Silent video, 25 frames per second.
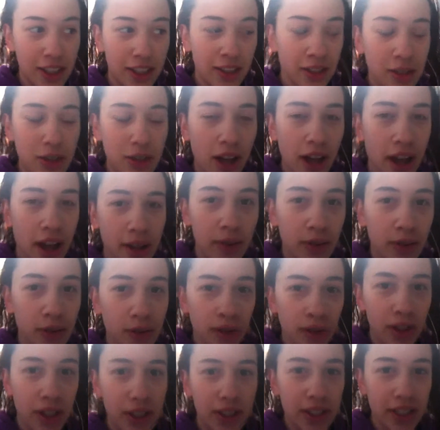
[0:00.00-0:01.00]
So I haven't
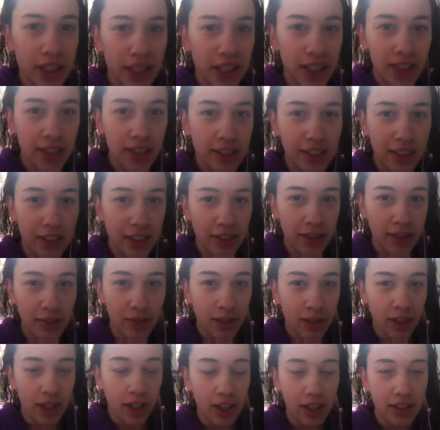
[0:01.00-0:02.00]
watched any daily
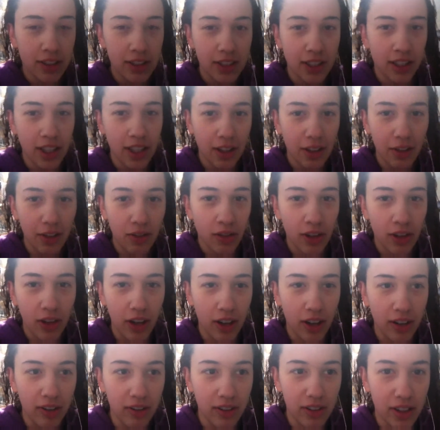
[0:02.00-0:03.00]
vlogs in like
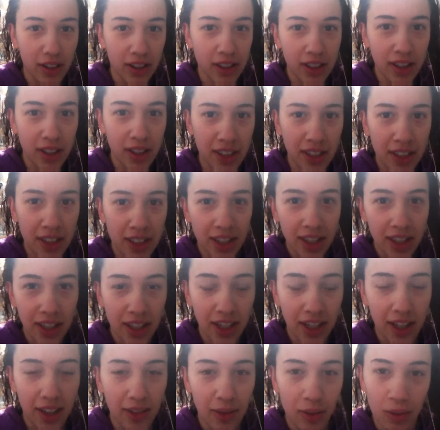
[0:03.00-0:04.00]
forever.
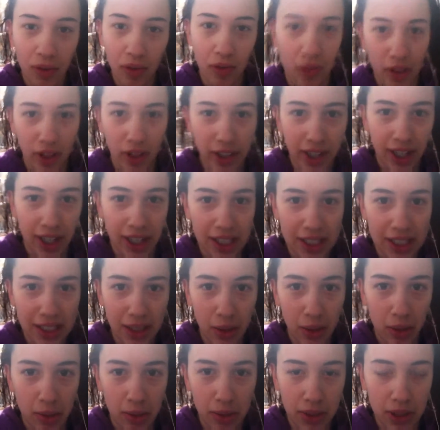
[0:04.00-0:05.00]
And I haven't been vlogging because
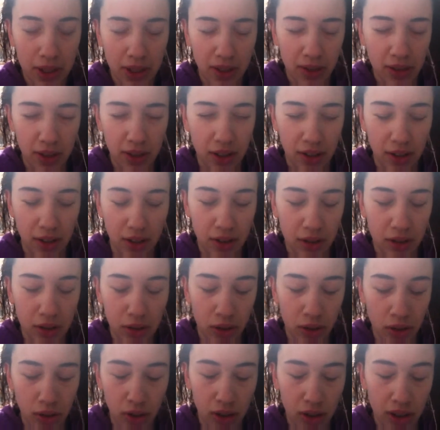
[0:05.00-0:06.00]
I've been busy with, you know,
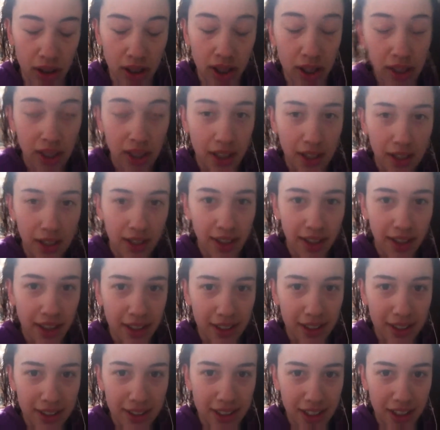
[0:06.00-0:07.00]
school
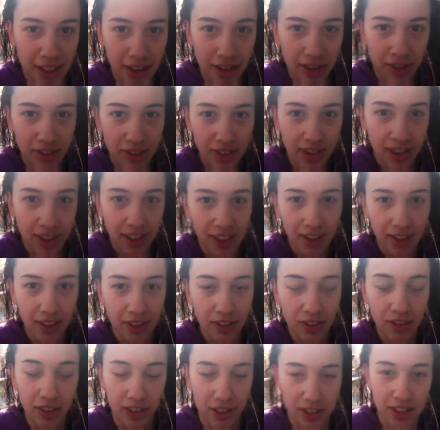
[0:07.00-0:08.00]
and stuff and
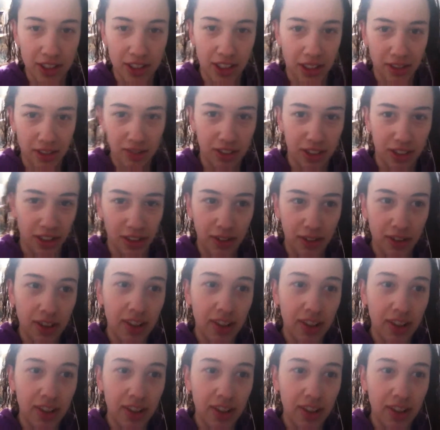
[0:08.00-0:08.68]
the fun stuff too.